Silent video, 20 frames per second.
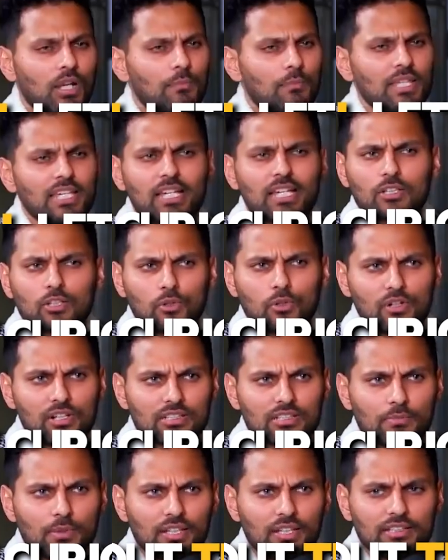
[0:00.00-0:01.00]
let me get
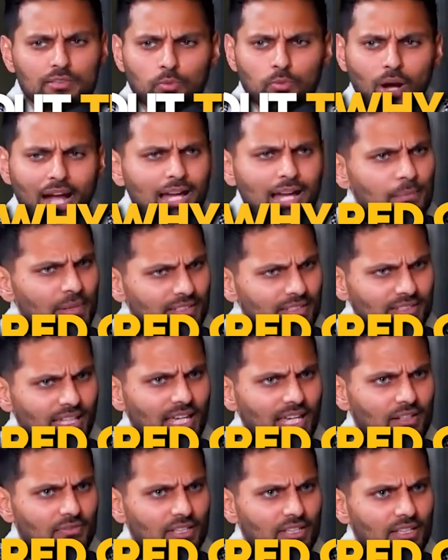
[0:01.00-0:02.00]
curious about this. Why am I
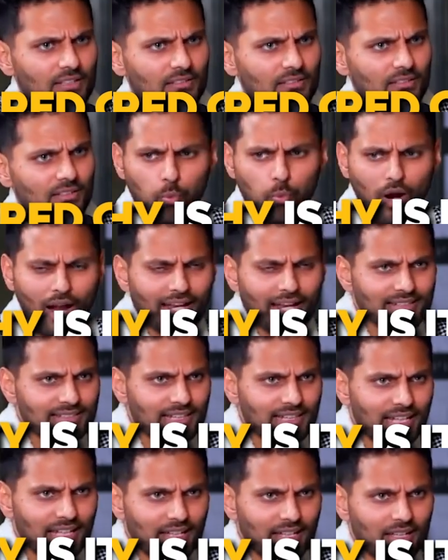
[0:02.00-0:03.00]
scared of this? Why is
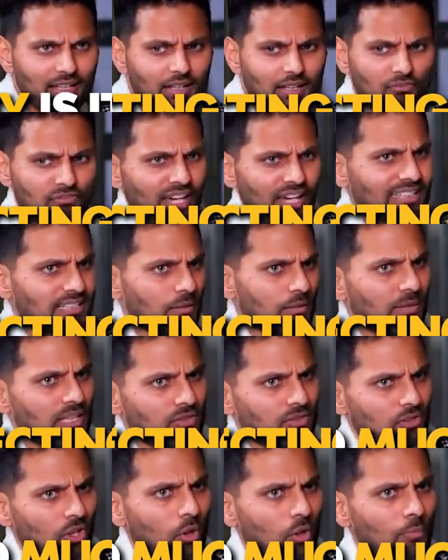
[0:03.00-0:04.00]
it affecting me
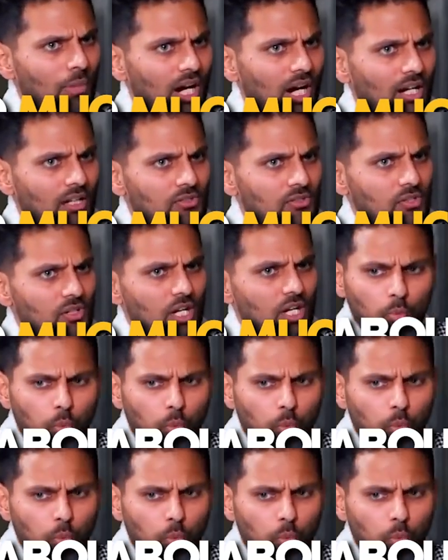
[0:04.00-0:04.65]
so much?